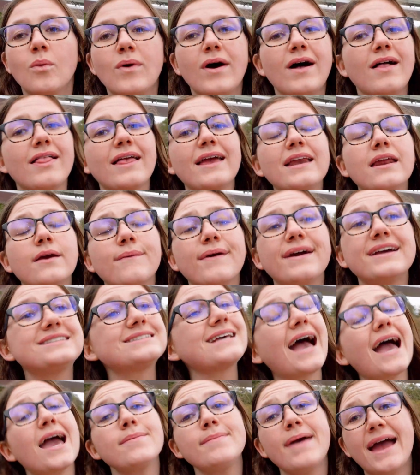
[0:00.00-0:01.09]
Well, anyways,
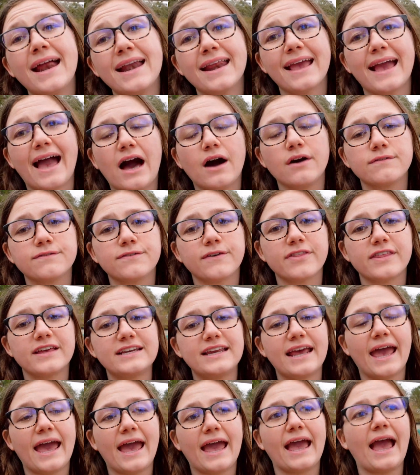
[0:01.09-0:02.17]
I'm heading out for the
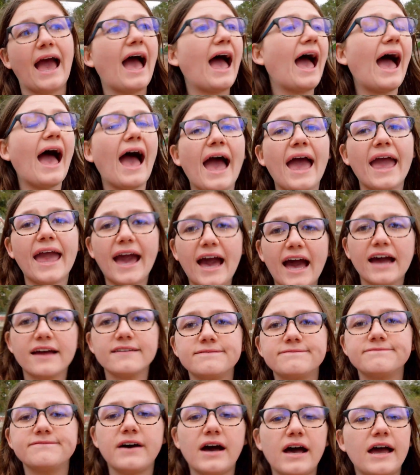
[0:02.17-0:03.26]
day. I had
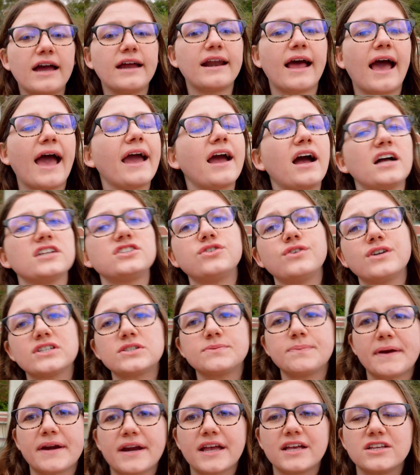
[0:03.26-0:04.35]
fun. I got to
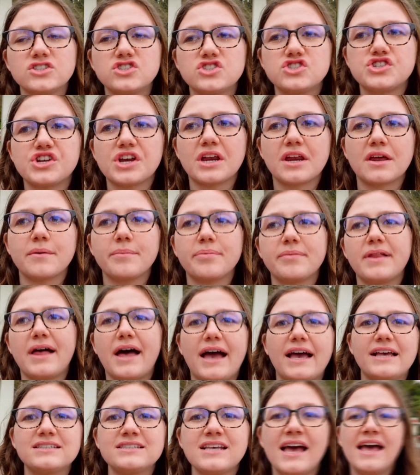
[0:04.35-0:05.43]
experience Genie
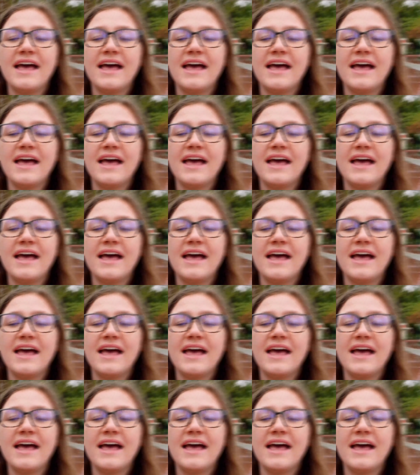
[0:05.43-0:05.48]
Plus.